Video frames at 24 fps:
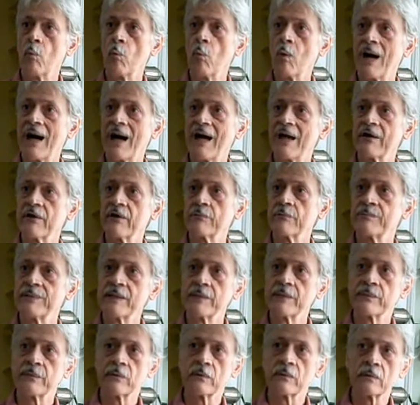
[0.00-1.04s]
Why are
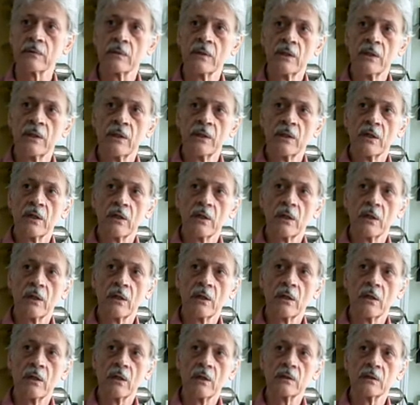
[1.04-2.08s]
people
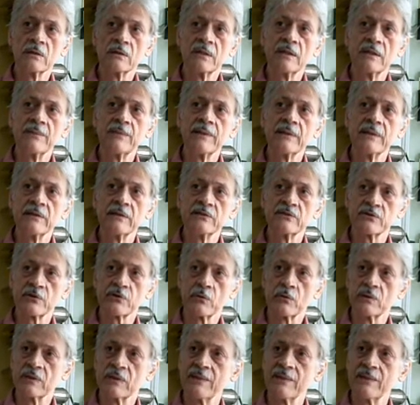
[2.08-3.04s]
so